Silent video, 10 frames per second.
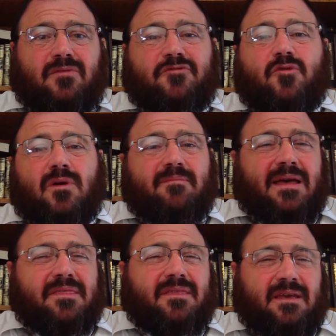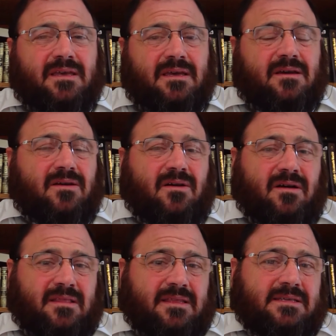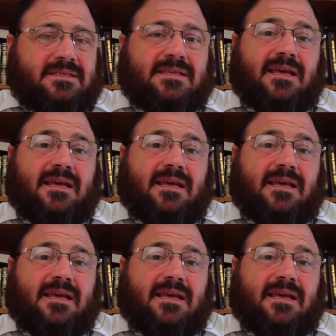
form my thinking on this,